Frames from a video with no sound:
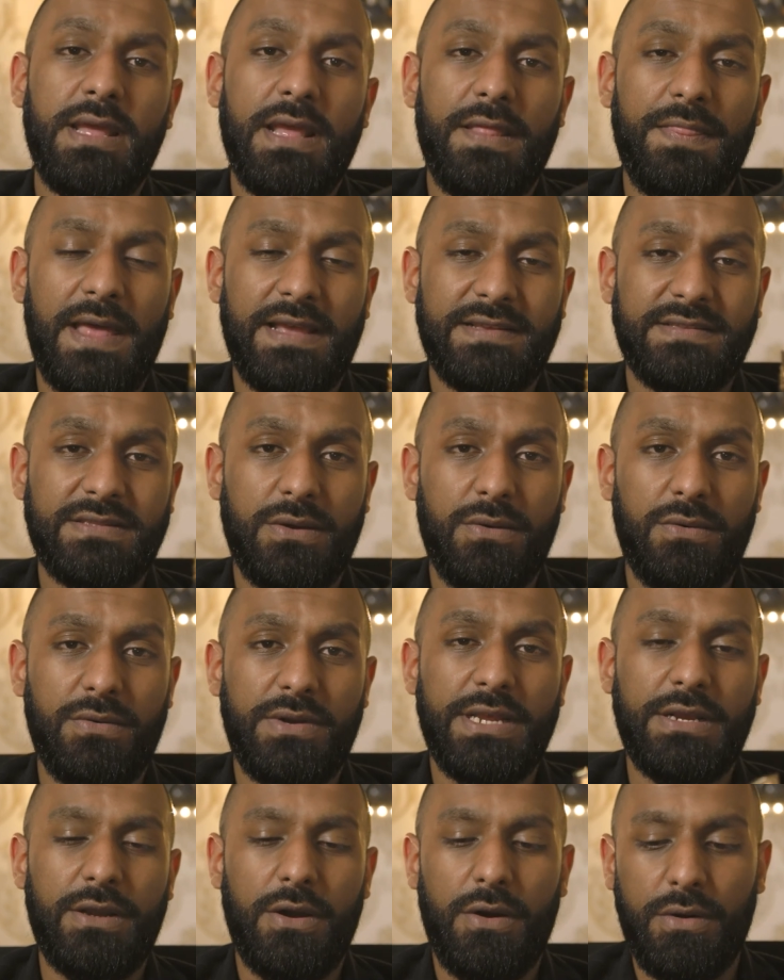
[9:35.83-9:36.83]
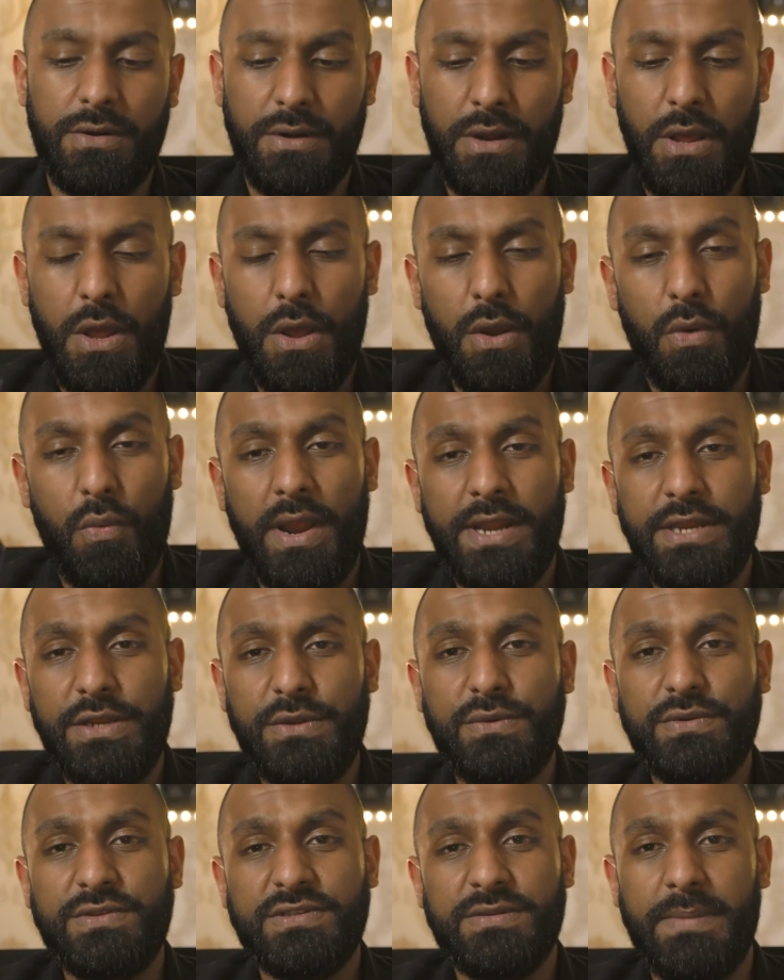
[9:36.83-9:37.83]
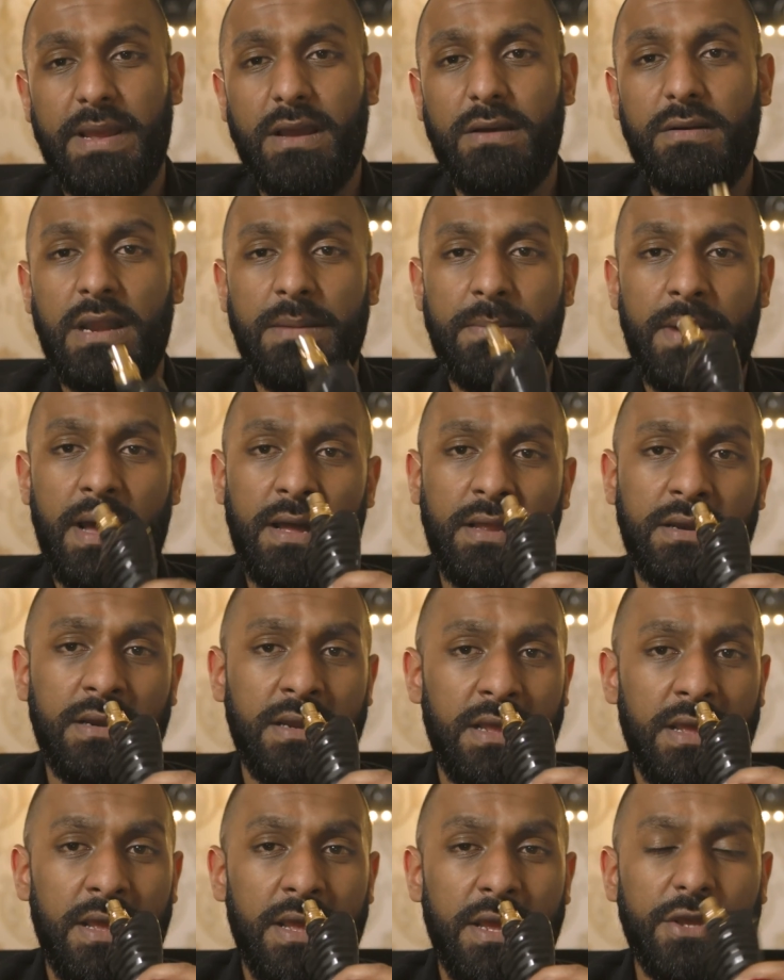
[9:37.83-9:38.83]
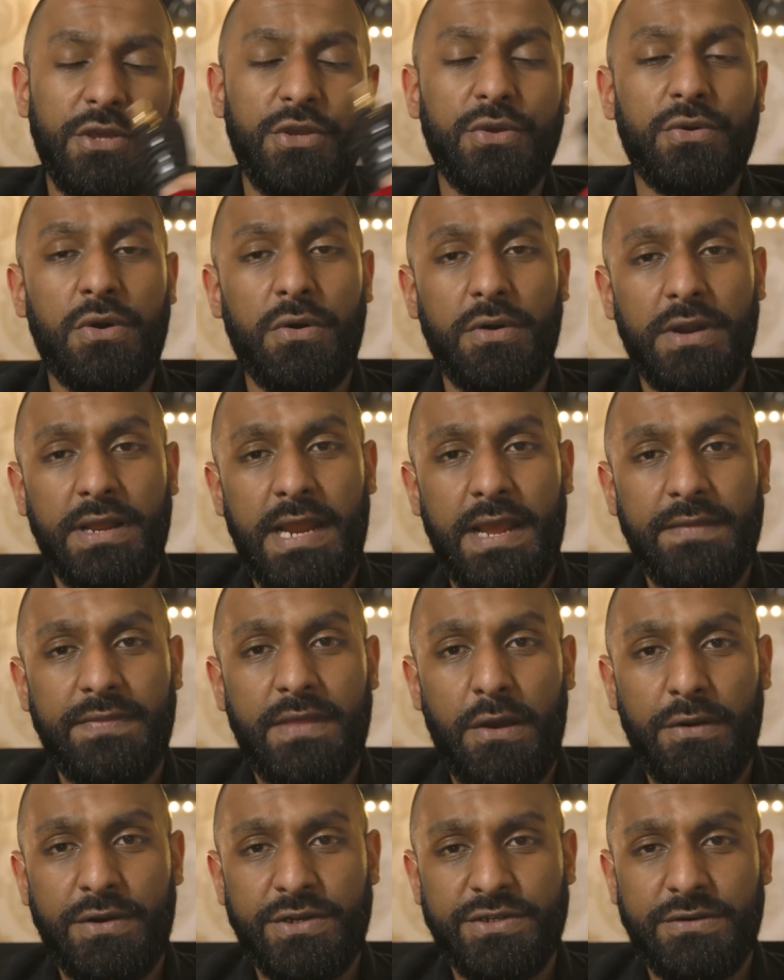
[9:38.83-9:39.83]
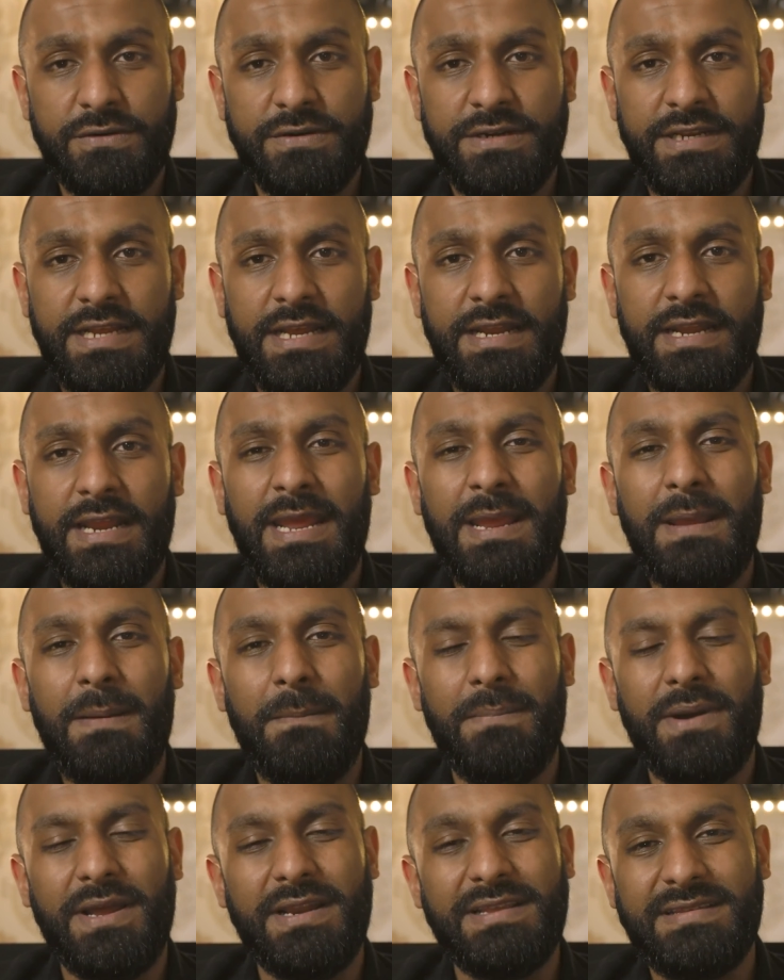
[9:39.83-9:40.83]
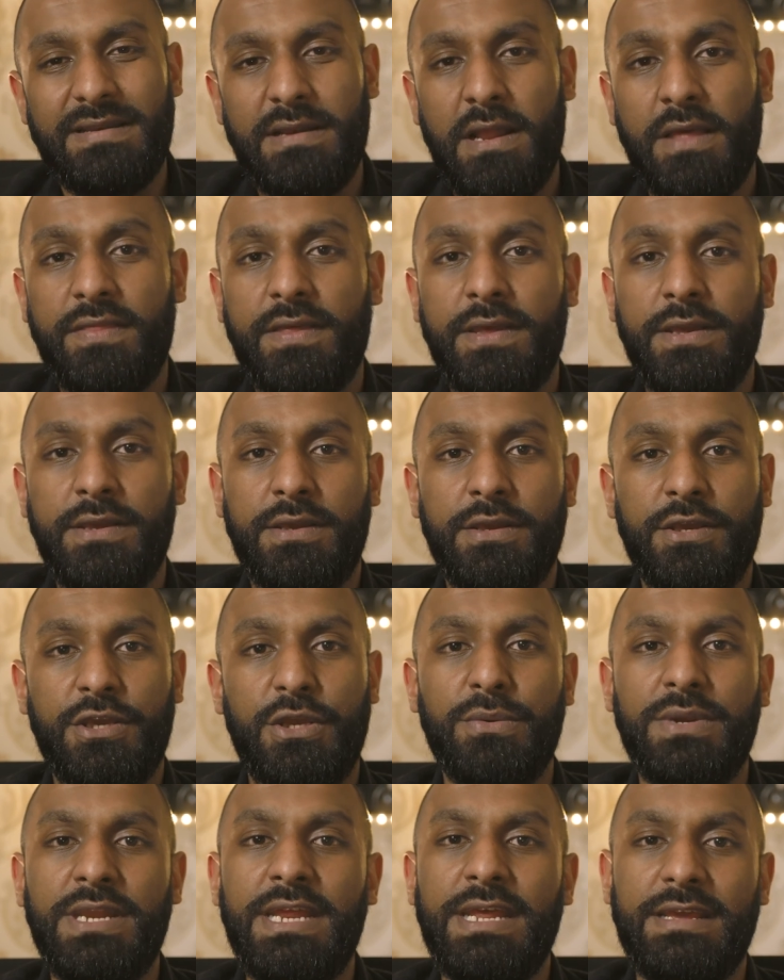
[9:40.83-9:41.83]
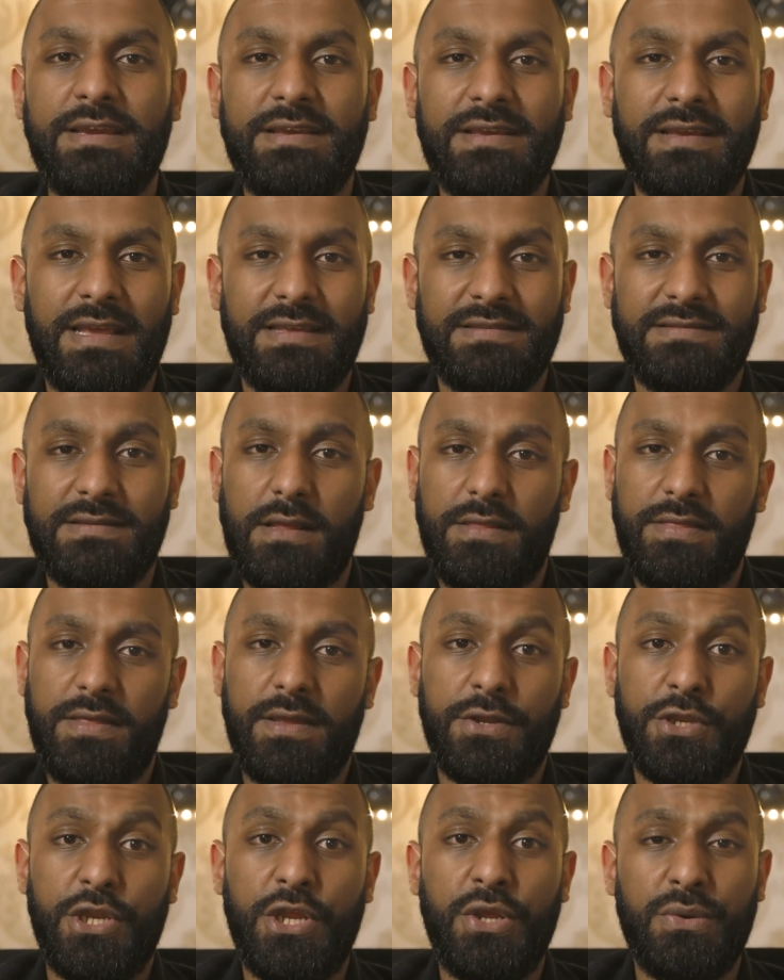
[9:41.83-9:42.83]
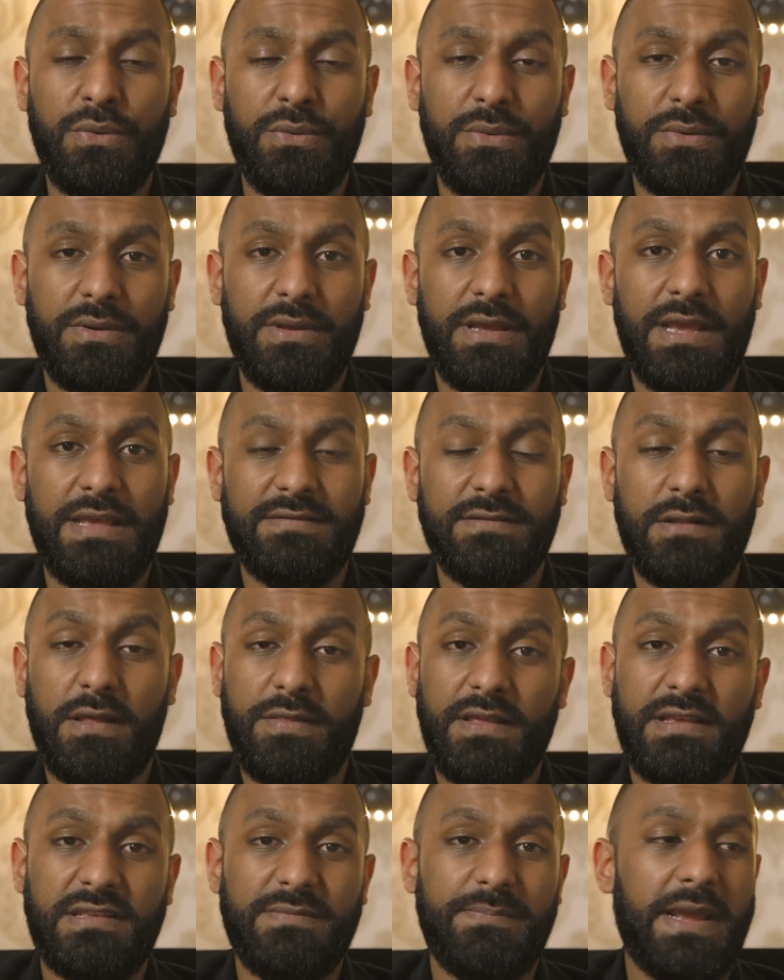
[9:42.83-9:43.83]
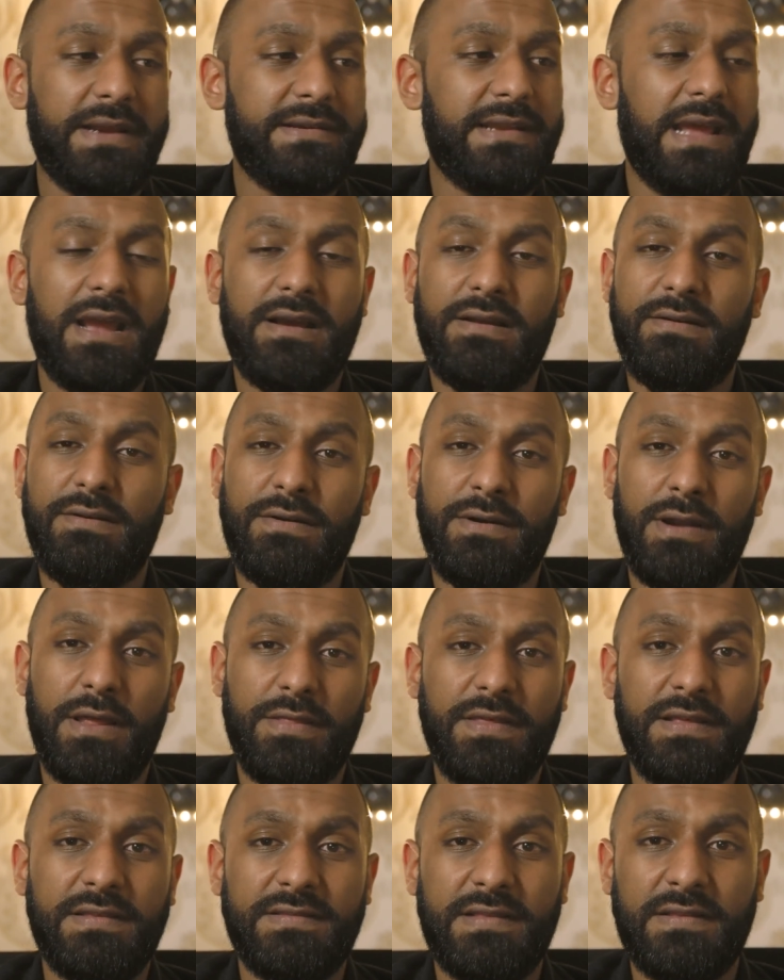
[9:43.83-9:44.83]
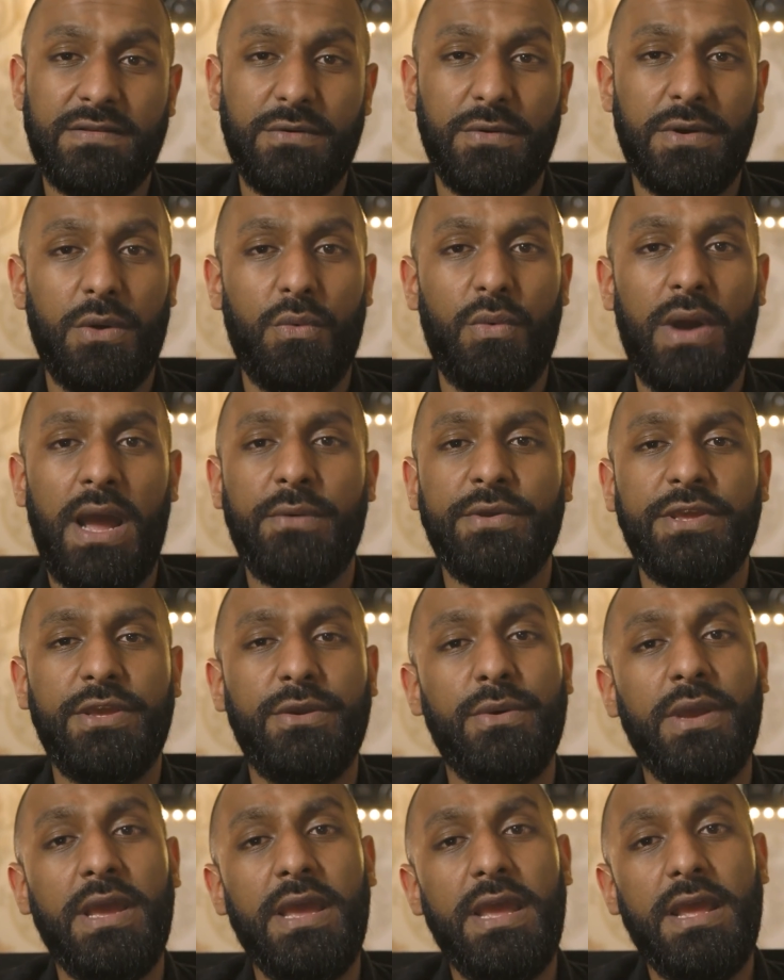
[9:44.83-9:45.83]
That's the only con. When you smell Le Male, you're gonna get the original DNA, but it's nothing unique, it's nothing new, it's nothing spectacular, nothing that's gonna wow you.